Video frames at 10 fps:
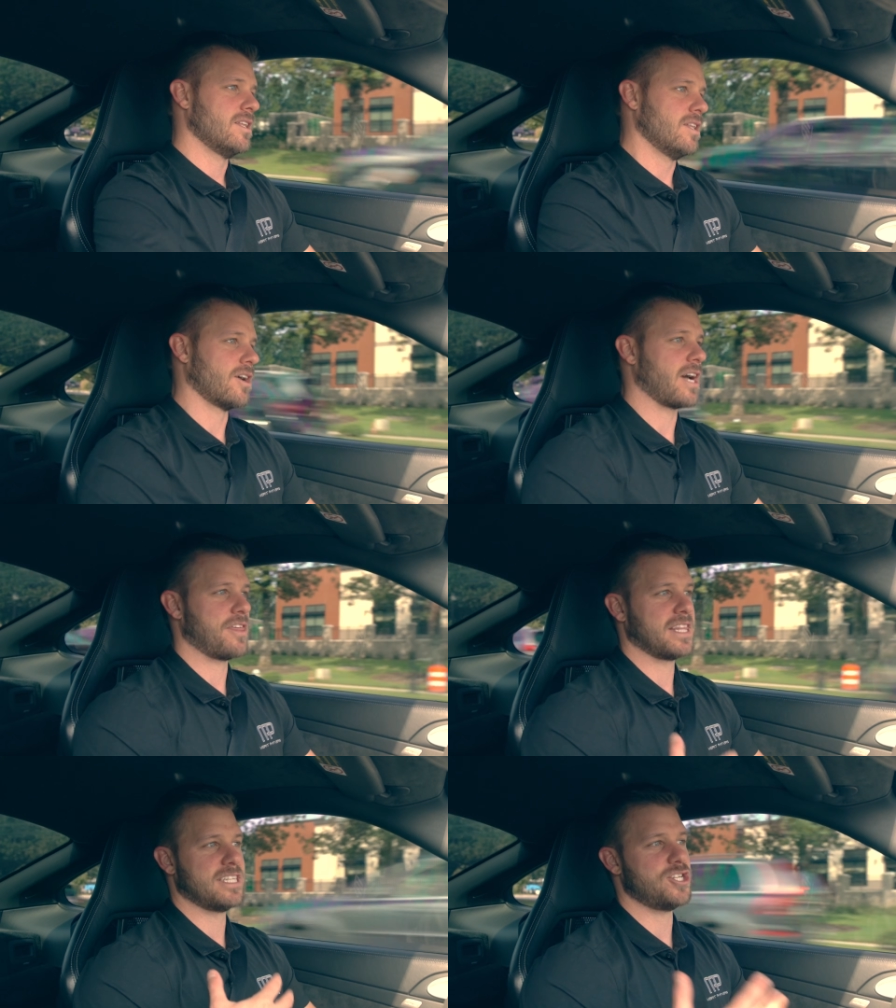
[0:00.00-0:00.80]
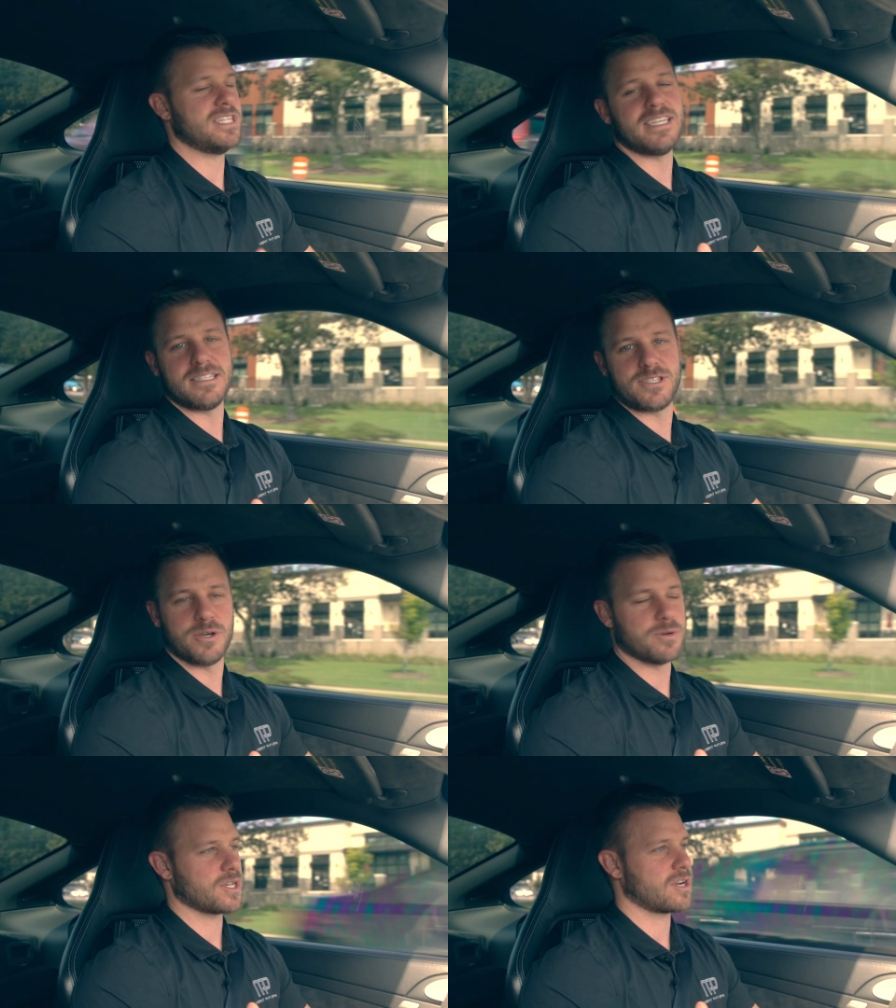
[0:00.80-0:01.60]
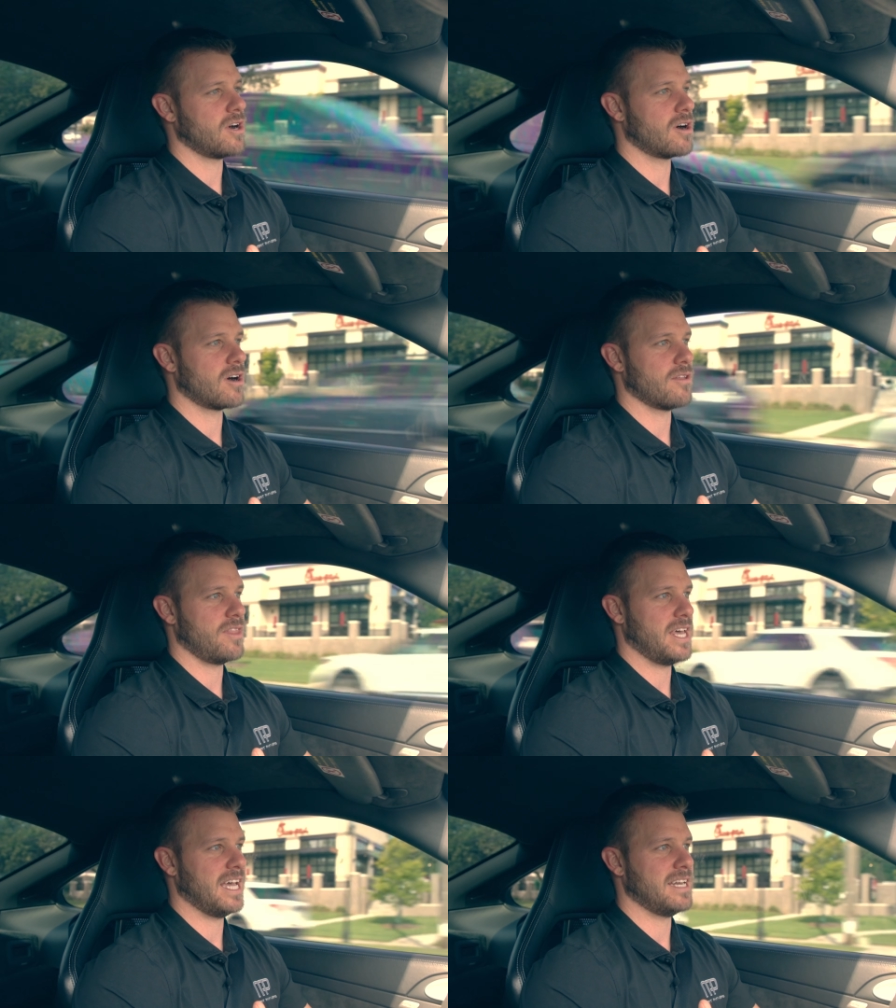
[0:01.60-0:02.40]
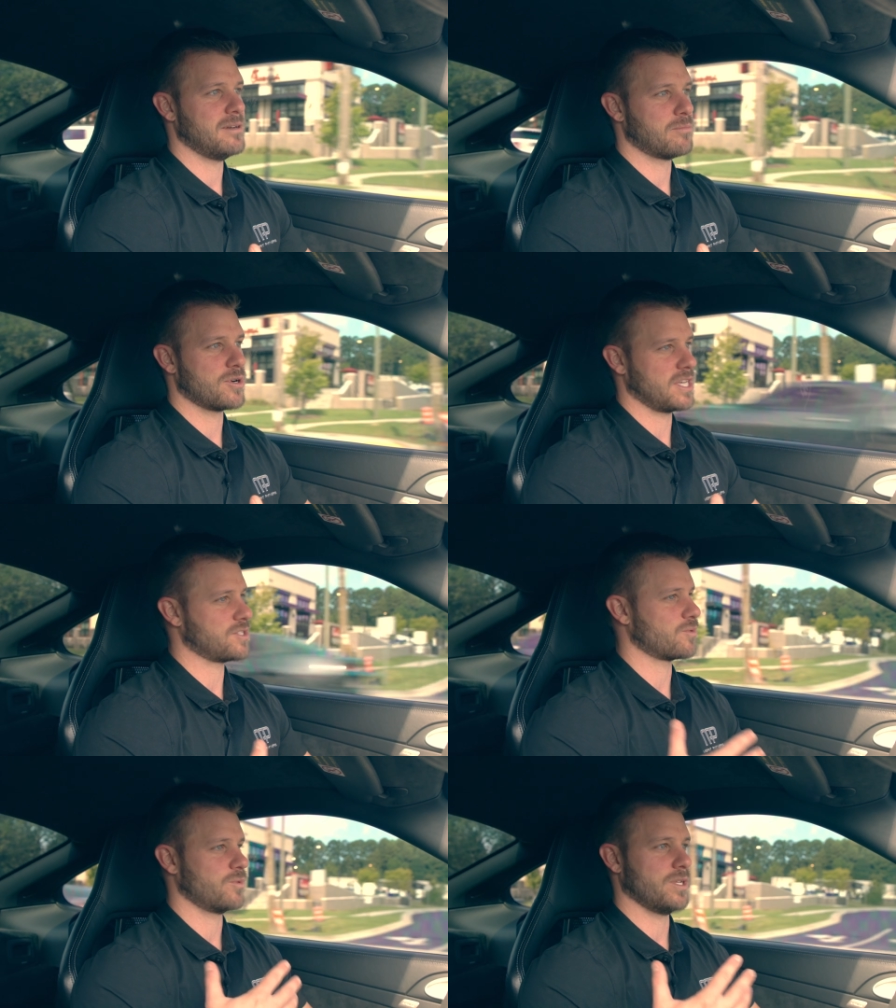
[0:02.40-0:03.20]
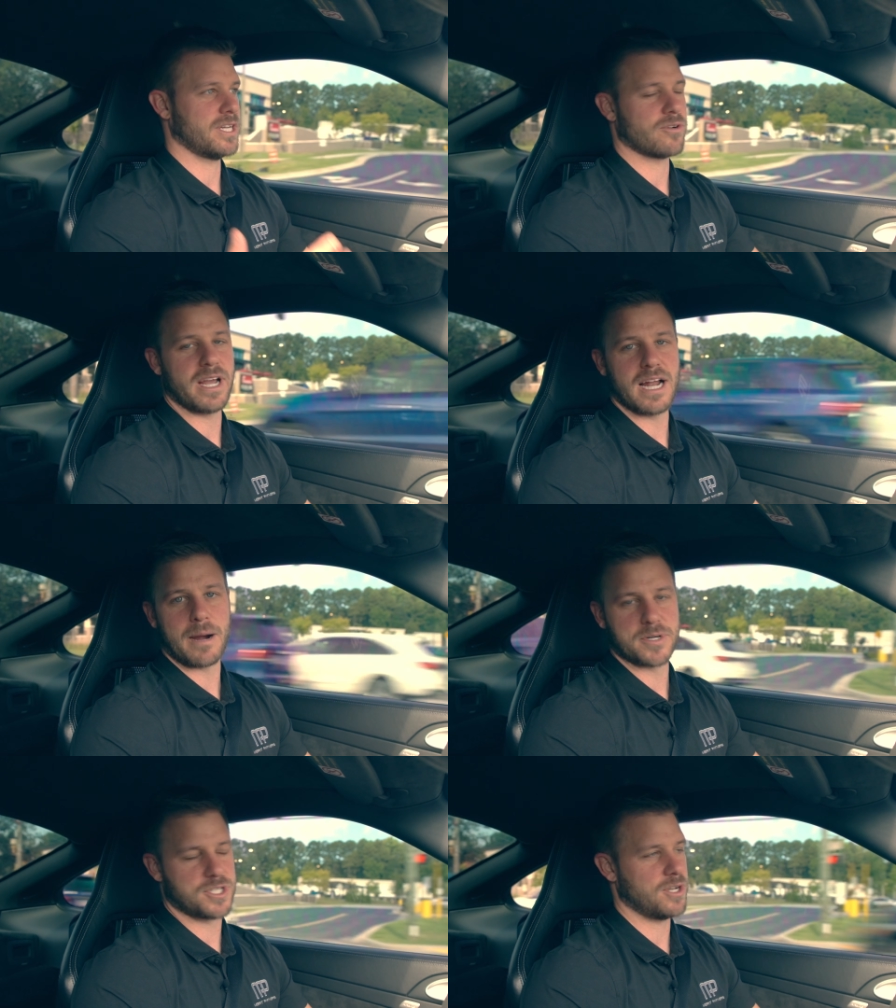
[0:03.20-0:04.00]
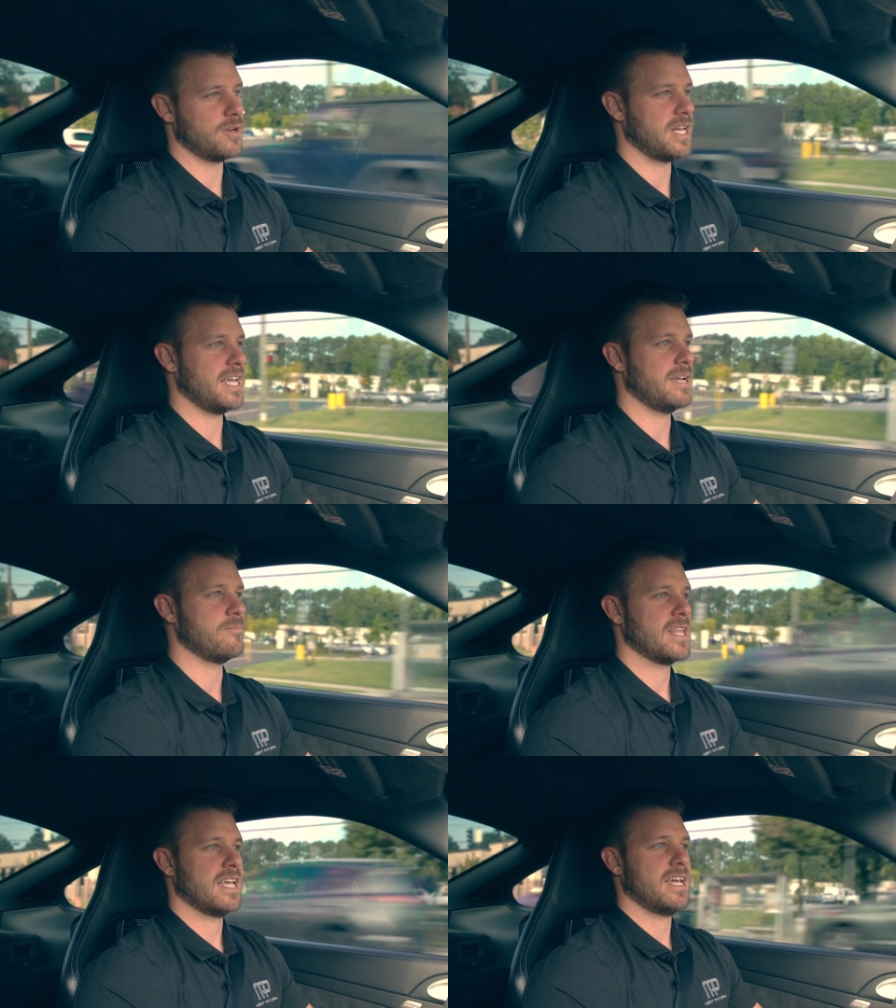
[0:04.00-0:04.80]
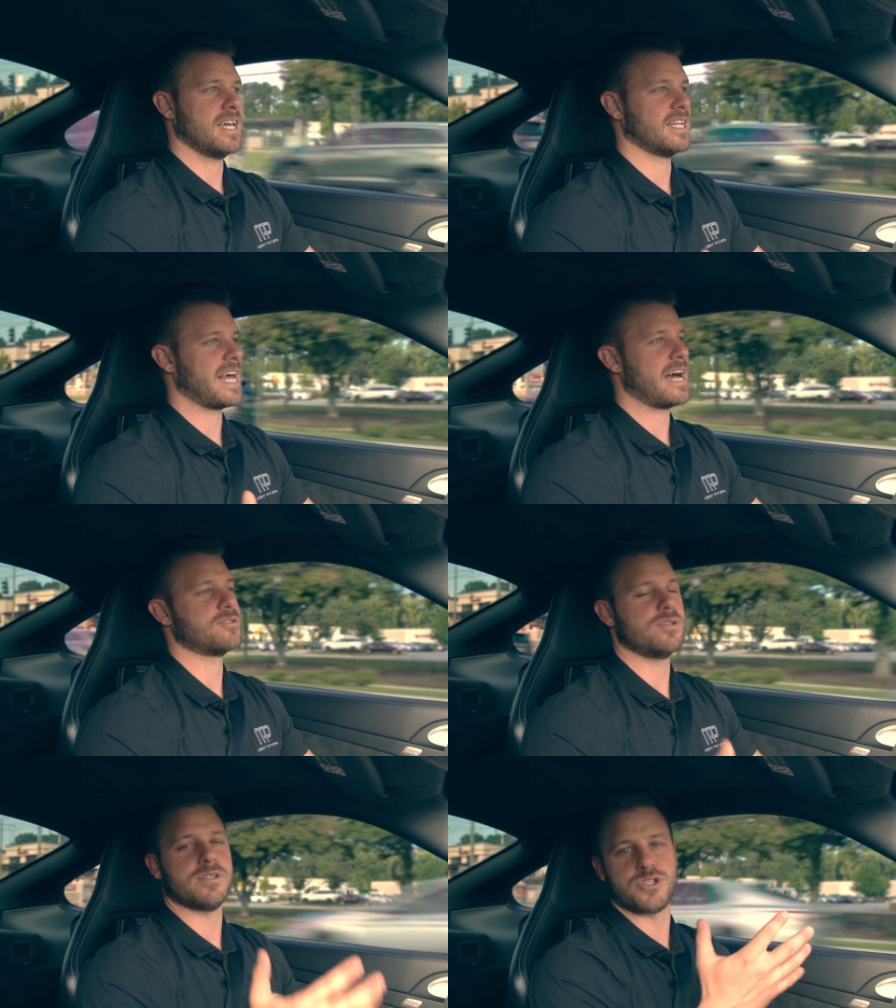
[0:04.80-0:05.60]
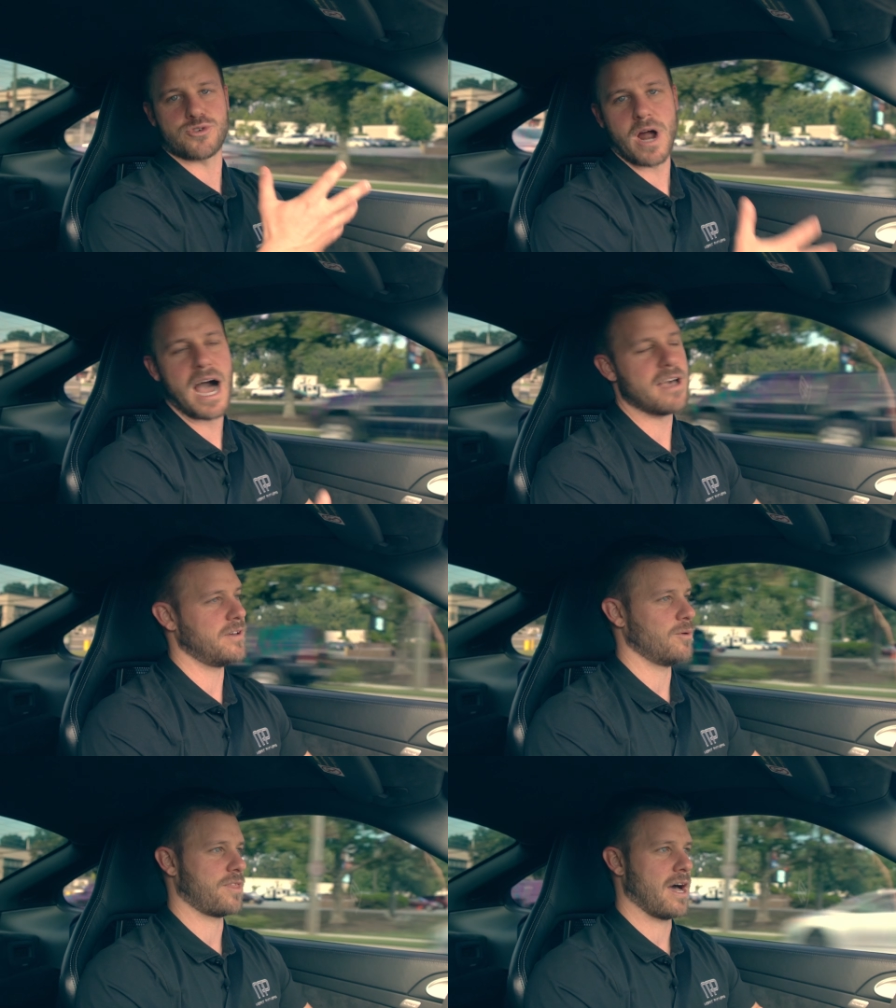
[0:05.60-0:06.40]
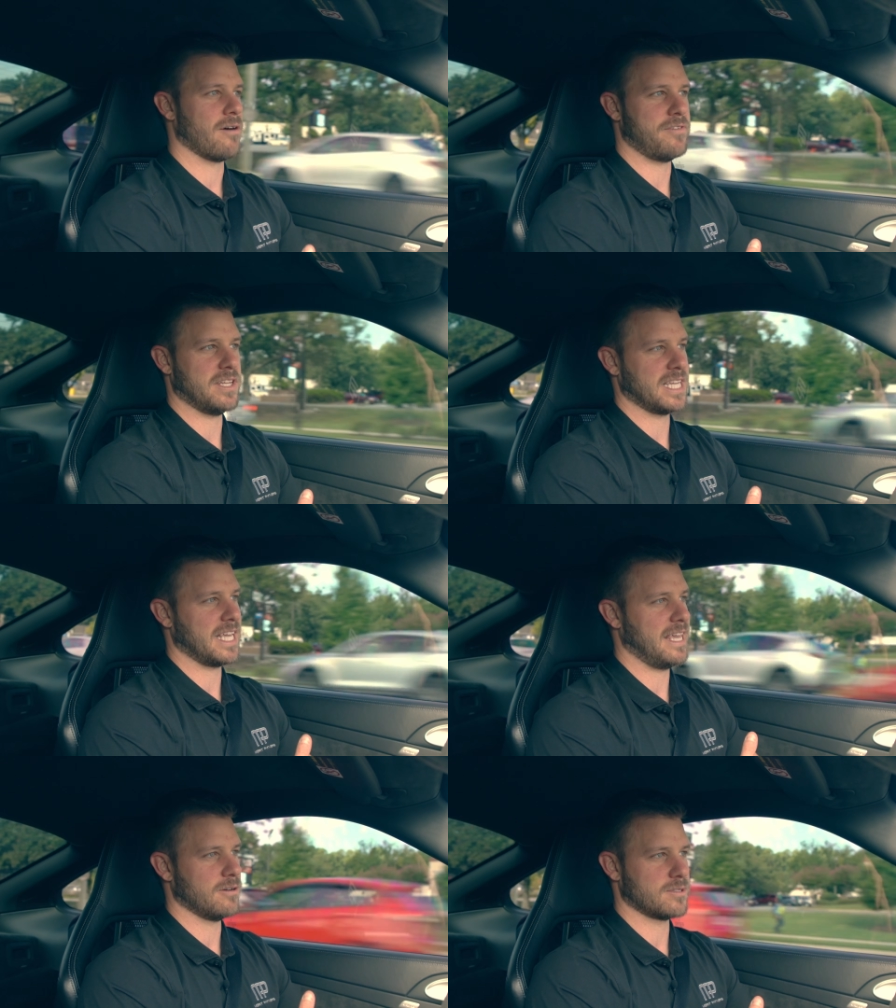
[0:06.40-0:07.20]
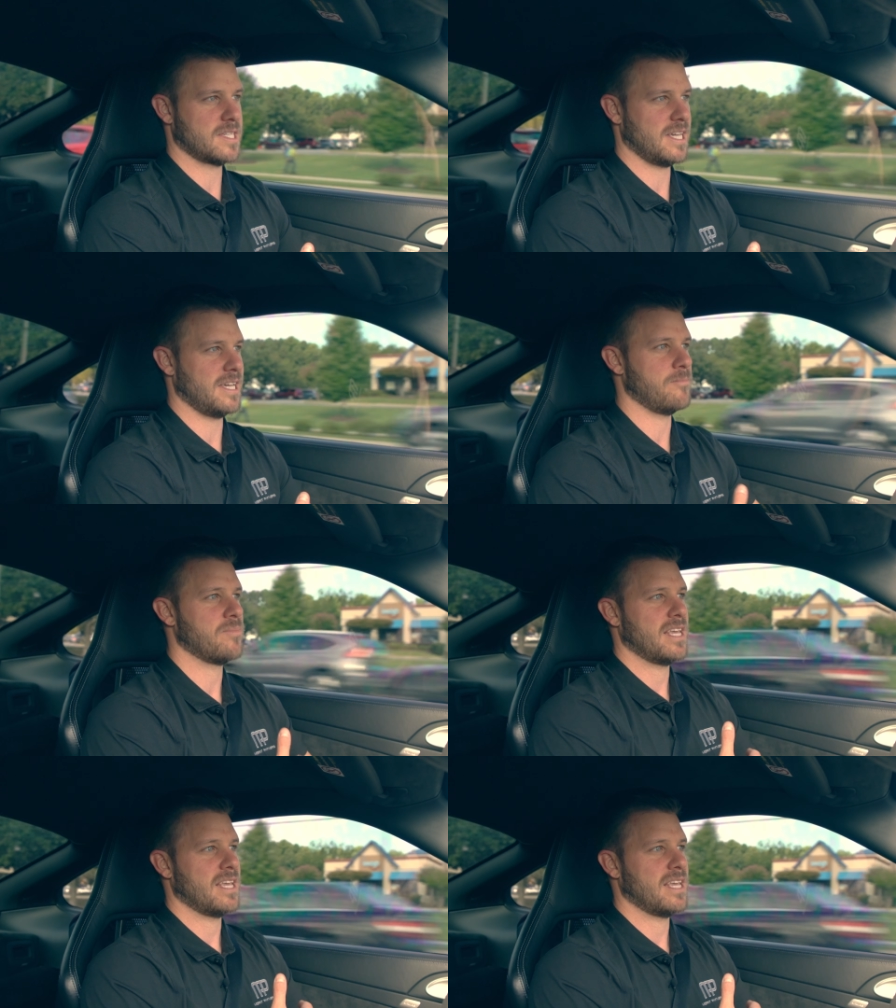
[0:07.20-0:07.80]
look, I think the GT2 is a car that presents a really great opportunity. It allows you to drive it without feeling guilty.